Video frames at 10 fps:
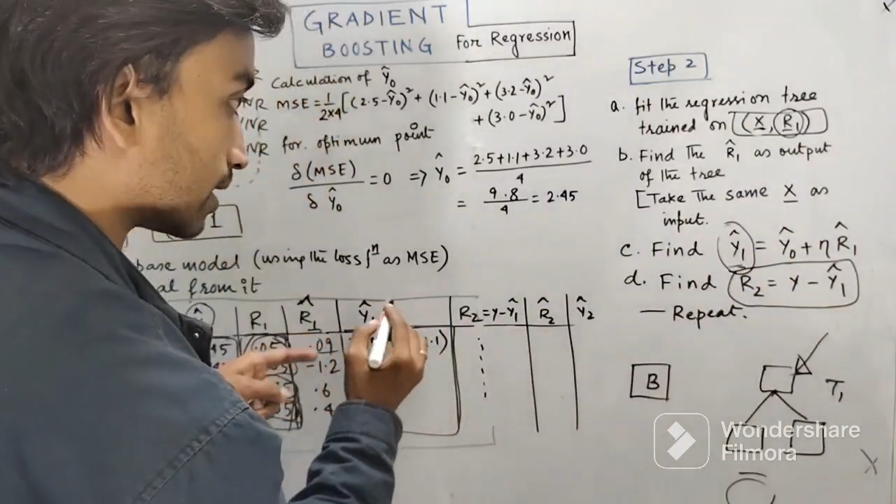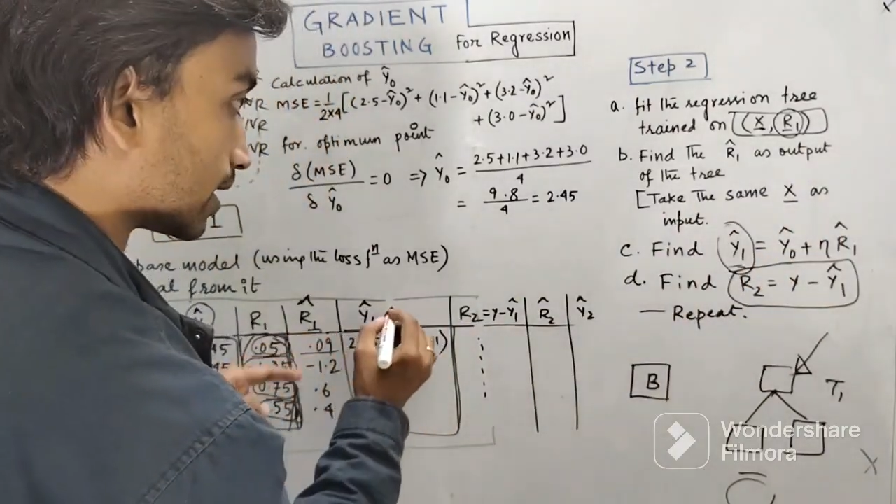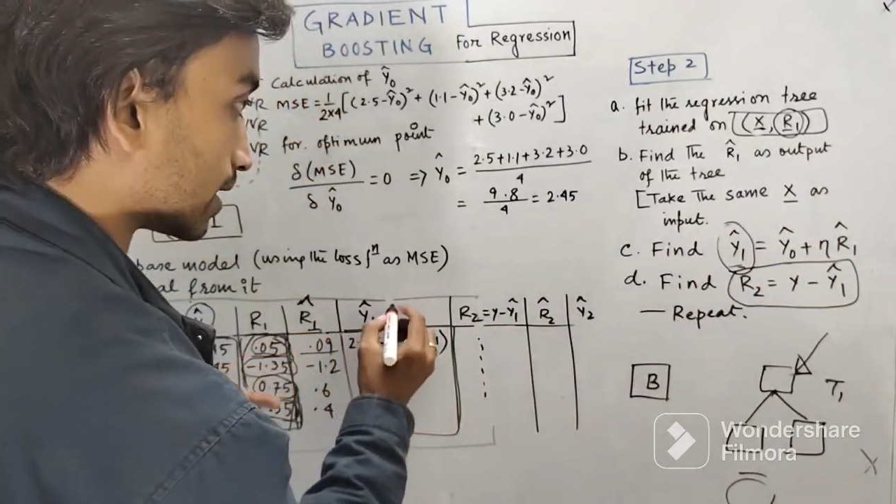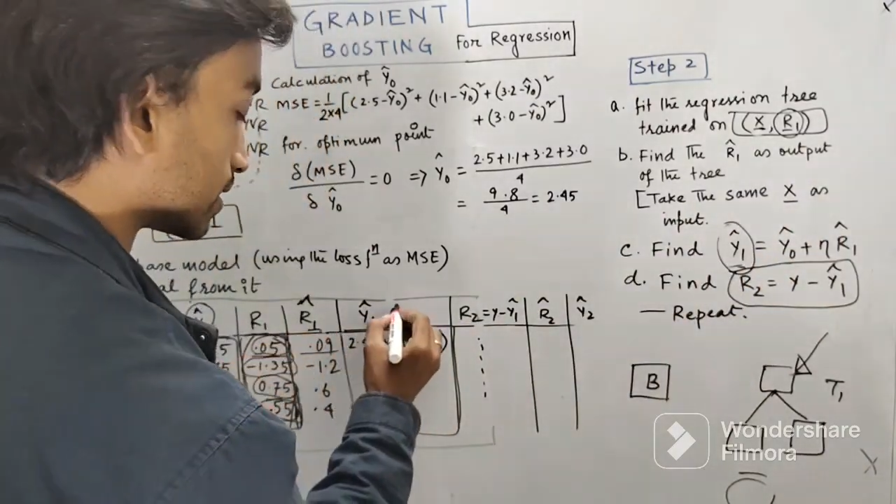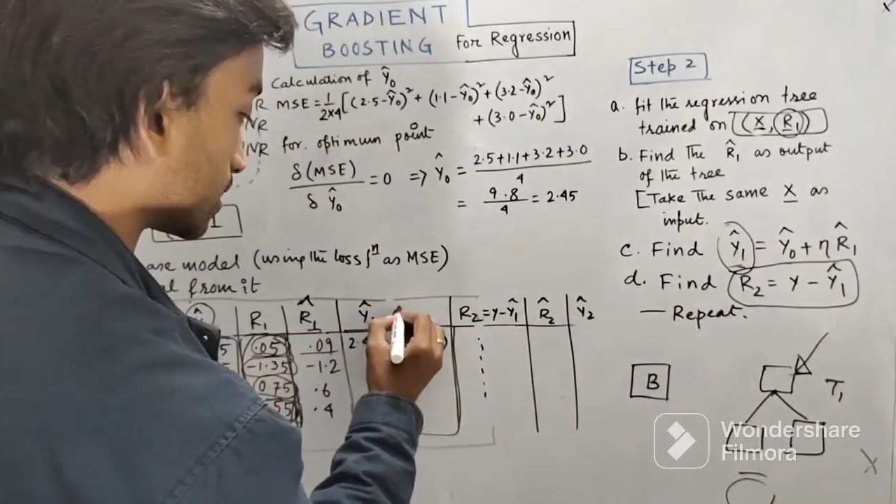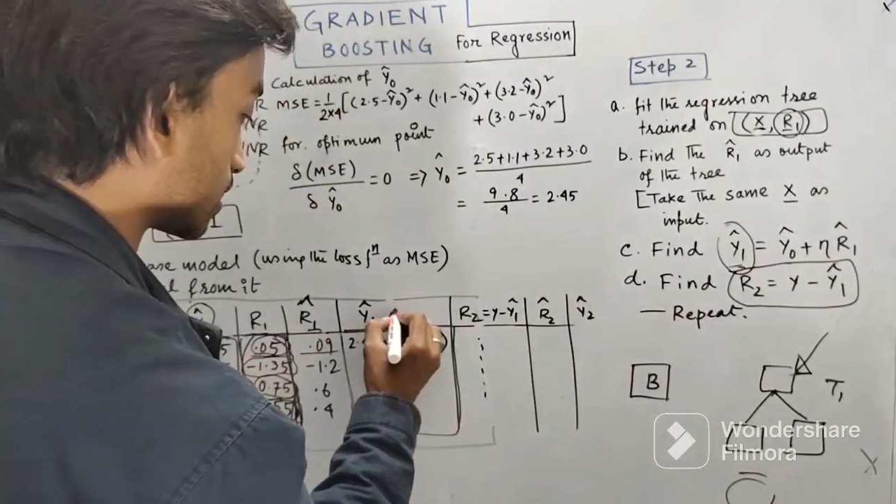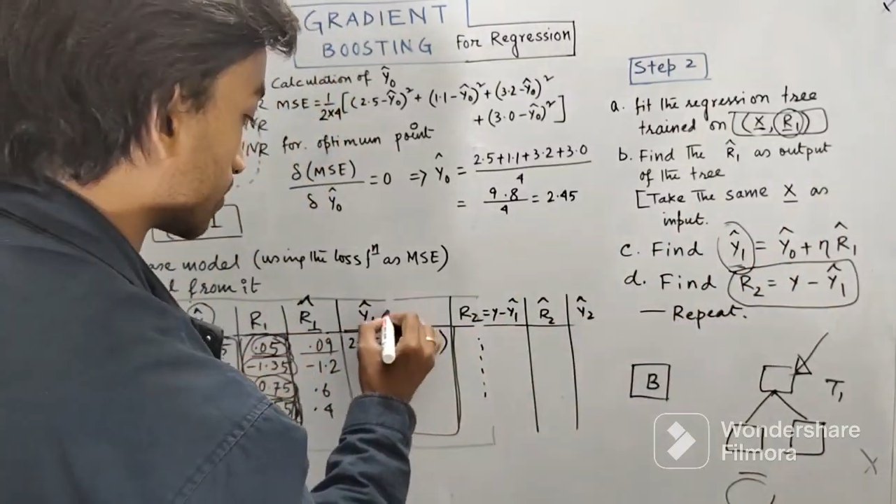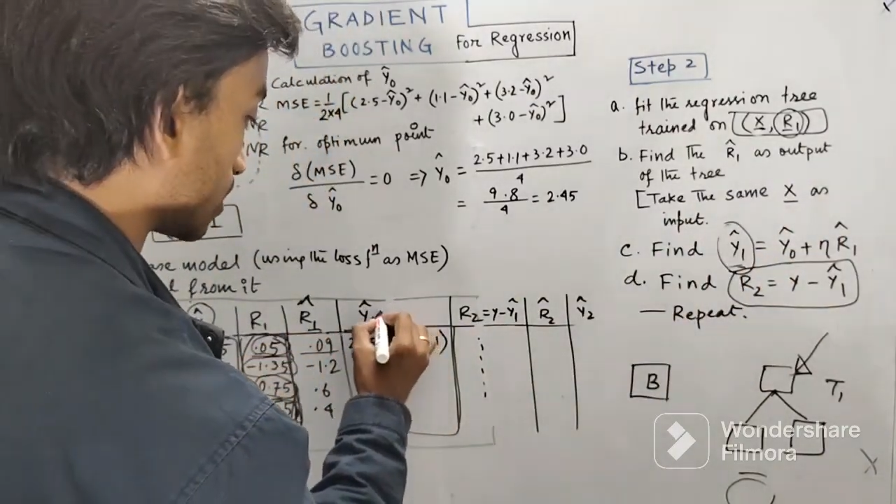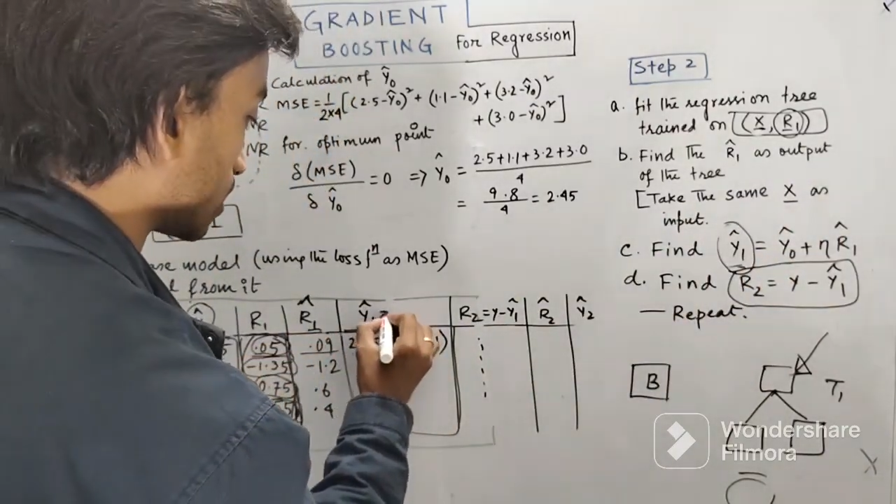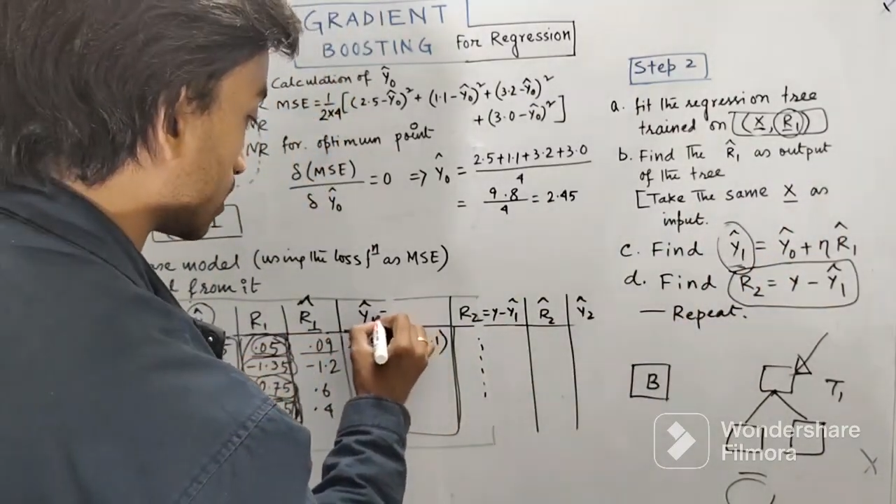that is
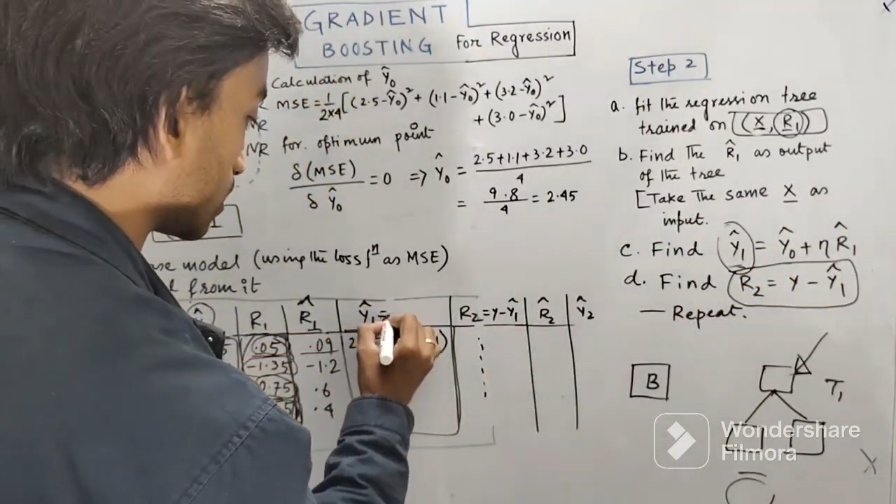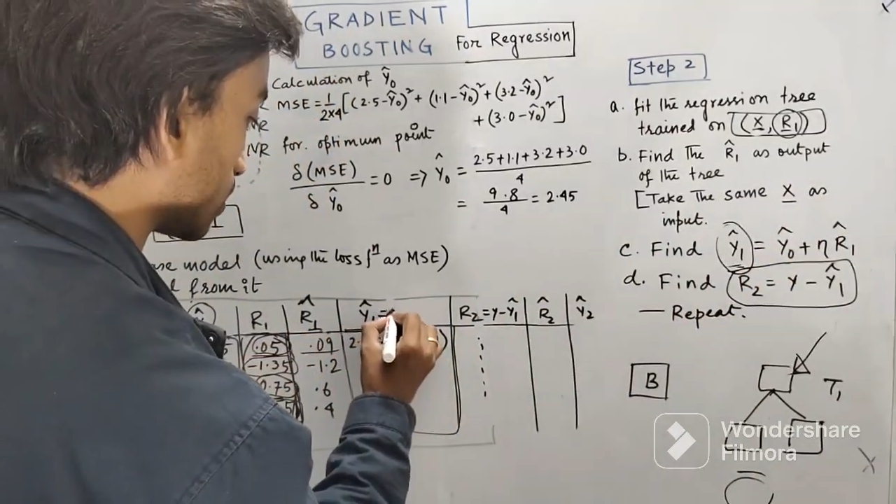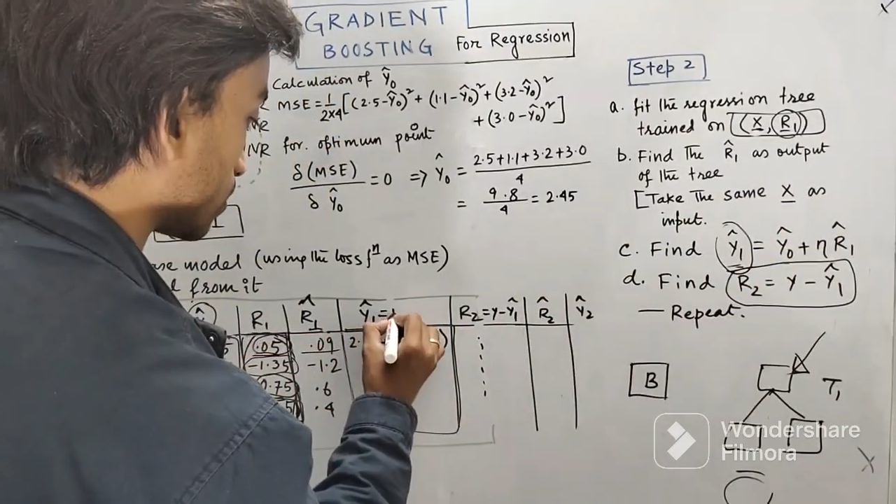nothing but